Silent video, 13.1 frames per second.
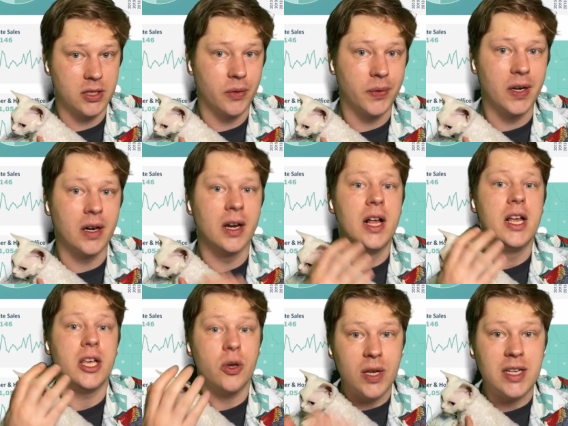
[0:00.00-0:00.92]
So there
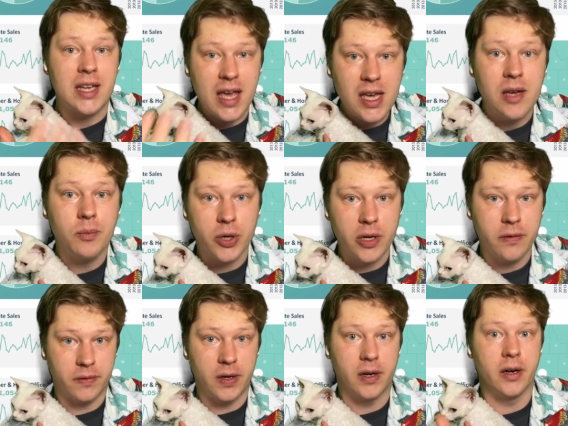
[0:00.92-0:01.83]
you can take it pretty
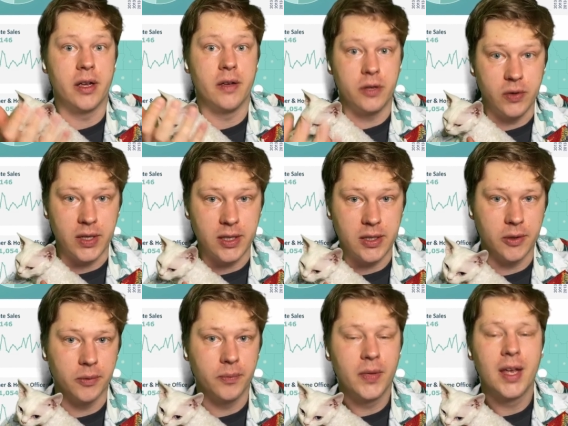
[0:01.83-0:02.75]
far if you need to.
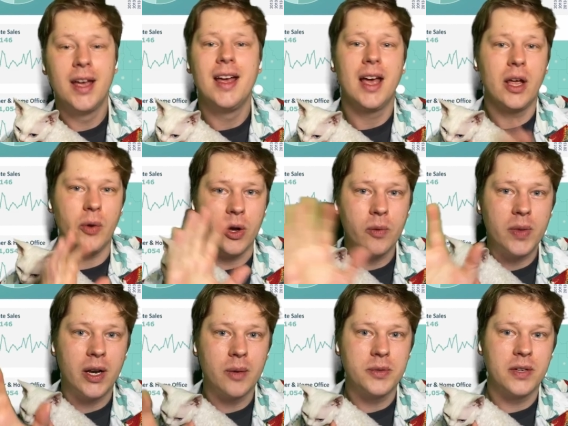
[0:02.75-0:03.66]
Anyway, hope
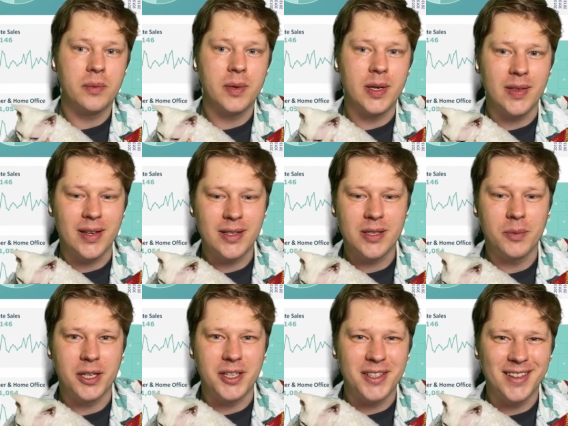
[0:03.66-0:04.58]
that helps everybody. Thanks so
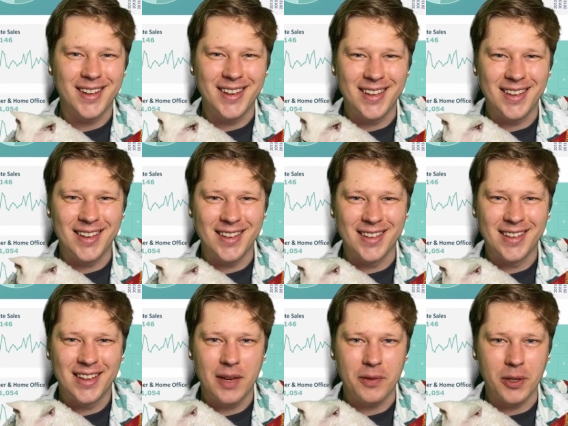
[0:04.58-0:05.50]
much, and uh,
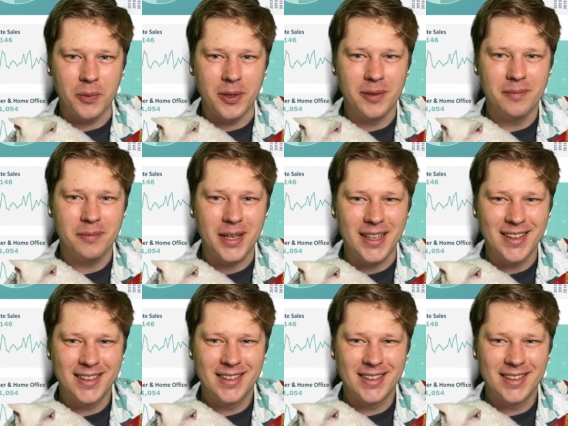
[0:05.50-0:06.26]
have a good one. Bye.